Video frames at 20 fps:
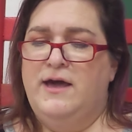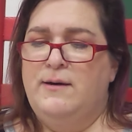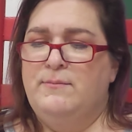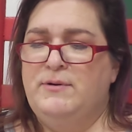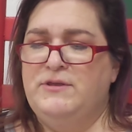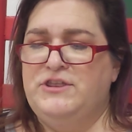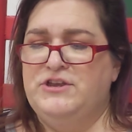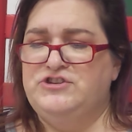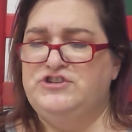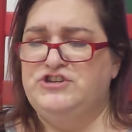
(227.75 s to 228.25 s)

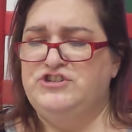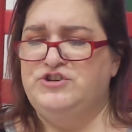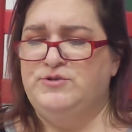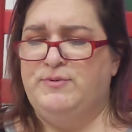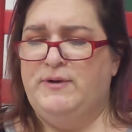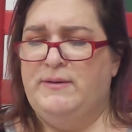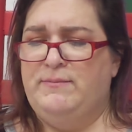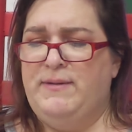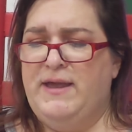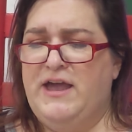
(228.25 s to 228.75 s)
But the
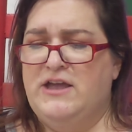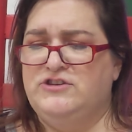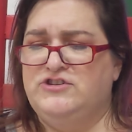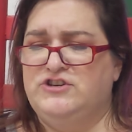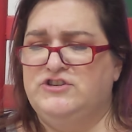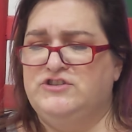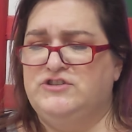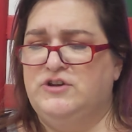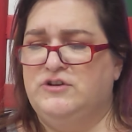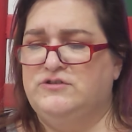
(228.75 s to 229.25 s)
gingerbread man
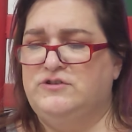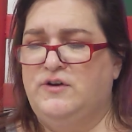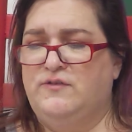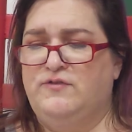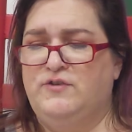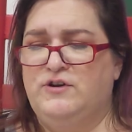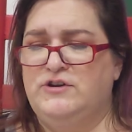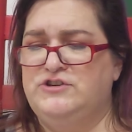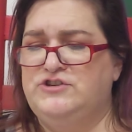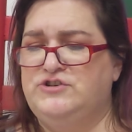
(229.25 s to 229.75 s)
just looked
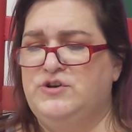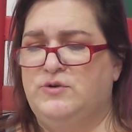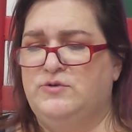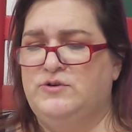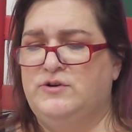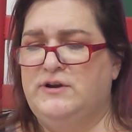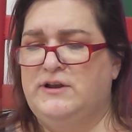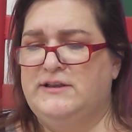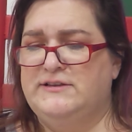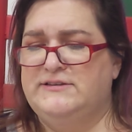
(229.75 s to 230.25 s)
over his
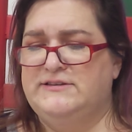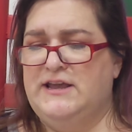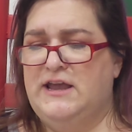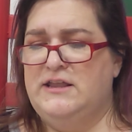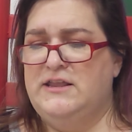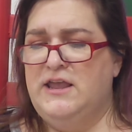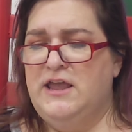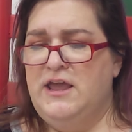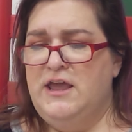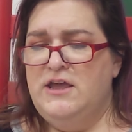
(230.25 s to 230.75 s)
shoulder and
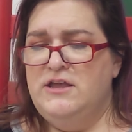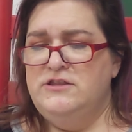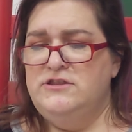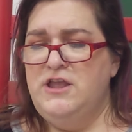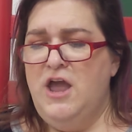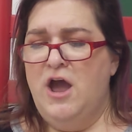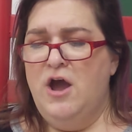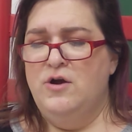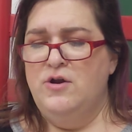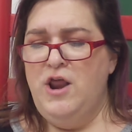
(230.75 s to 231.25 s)
said,
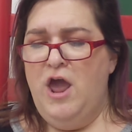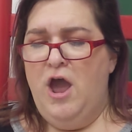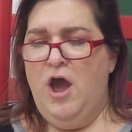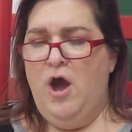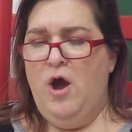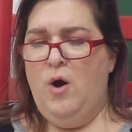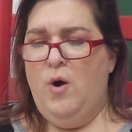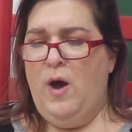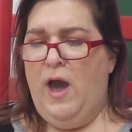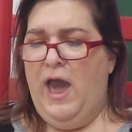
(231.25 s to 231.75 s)
"No,
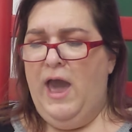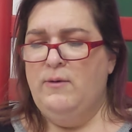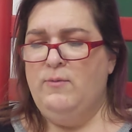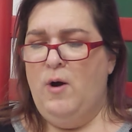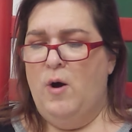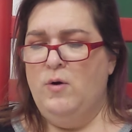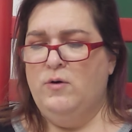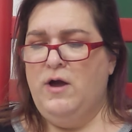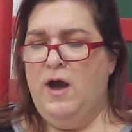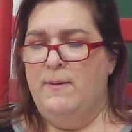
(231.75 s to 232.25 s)
no, I
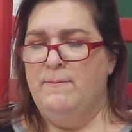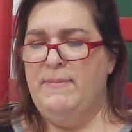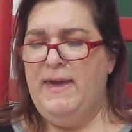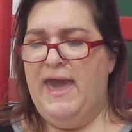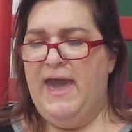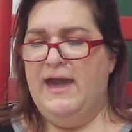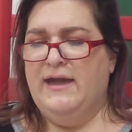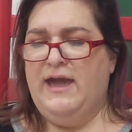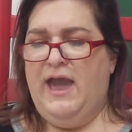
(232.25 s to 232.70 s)
won't come back.